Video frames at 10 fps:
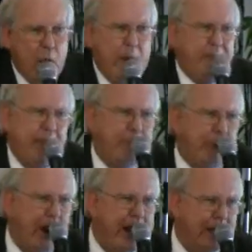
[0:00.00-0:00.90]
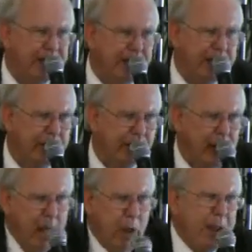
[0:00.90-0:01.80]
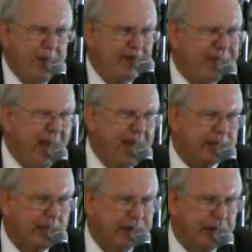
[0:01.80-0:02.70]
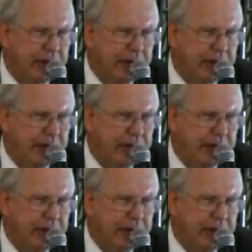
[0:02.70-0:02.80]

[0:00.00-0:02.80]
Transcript: we've been praying for you. We've been fasting for